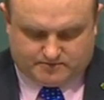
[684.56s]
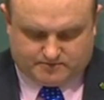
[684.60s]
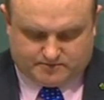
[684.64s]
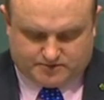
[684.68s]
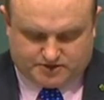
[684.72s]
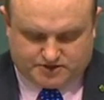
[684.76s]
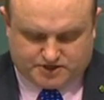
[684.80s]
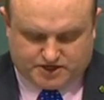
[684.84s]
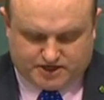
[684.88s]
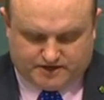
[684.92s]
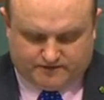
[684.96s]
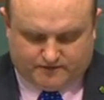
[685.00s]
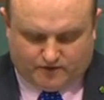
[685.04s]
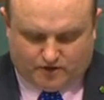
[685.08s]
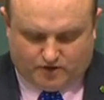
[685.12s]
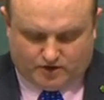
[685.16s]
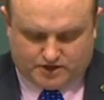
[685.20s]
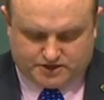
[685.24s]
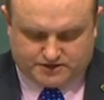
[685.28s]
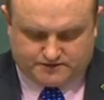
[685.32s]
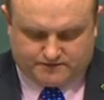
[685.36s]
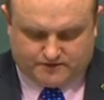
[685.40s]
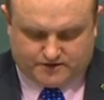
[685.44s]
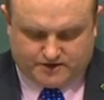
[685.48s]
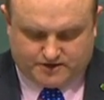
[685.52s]
Steve
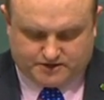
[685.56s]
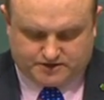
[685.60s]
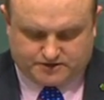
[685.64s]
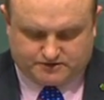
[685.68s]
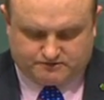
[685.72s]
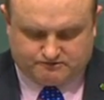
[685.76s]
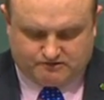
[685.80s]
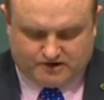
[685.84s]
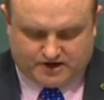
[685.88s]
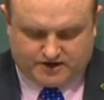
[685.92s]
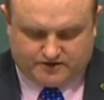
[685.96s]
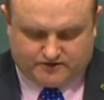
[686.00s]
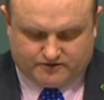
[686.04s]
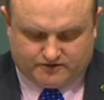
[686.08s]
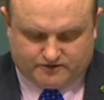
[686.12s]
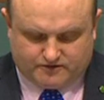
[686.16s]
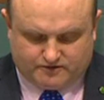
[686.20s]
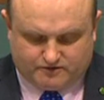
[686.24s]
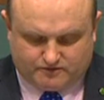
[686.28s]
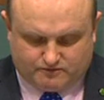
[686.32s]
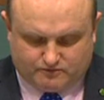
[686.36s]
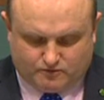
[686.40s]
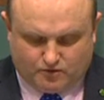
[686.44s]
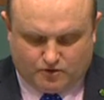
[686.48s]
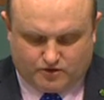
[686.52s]
Irons for his great
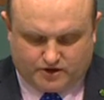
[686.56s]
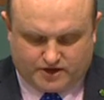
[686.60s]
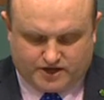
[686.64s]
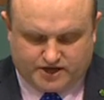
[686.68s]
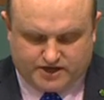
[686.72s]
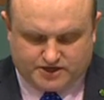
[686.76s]
work